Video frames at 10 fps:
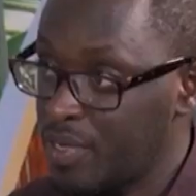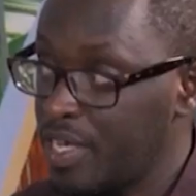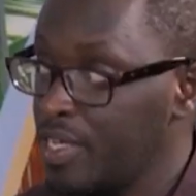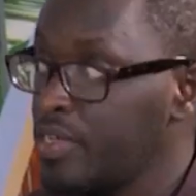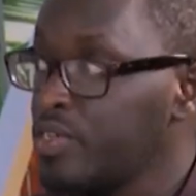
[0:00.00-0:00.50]

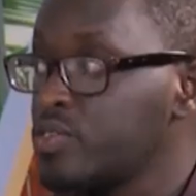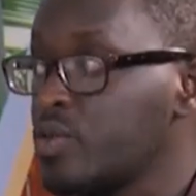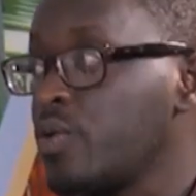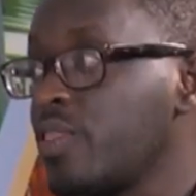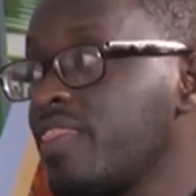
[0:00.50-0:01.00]
Okay,
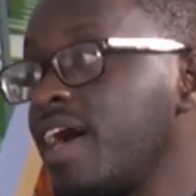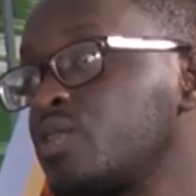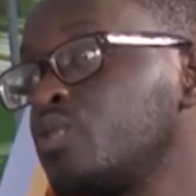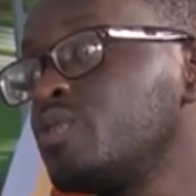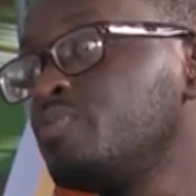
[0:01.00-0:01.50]
so
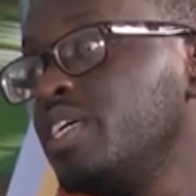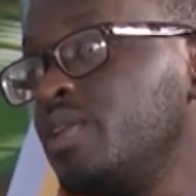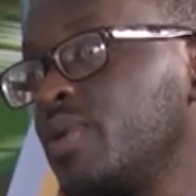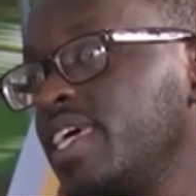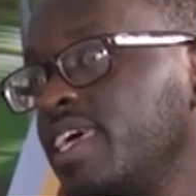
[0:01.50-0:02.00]
that would
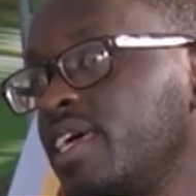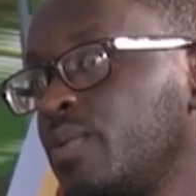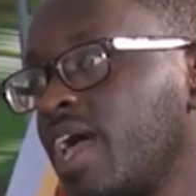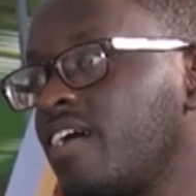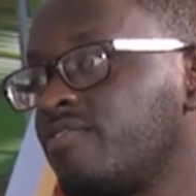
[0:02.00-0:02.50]
mean
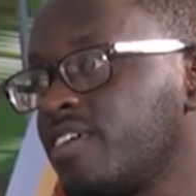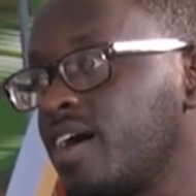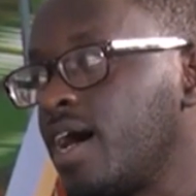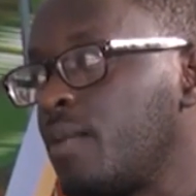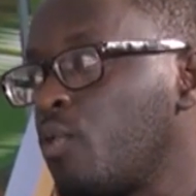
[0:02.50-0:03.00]
we we have
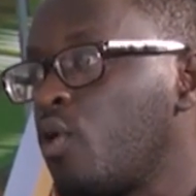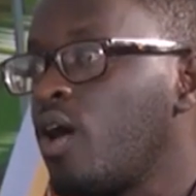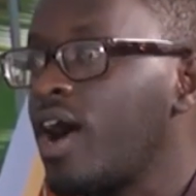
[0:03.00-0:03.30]
uh, a more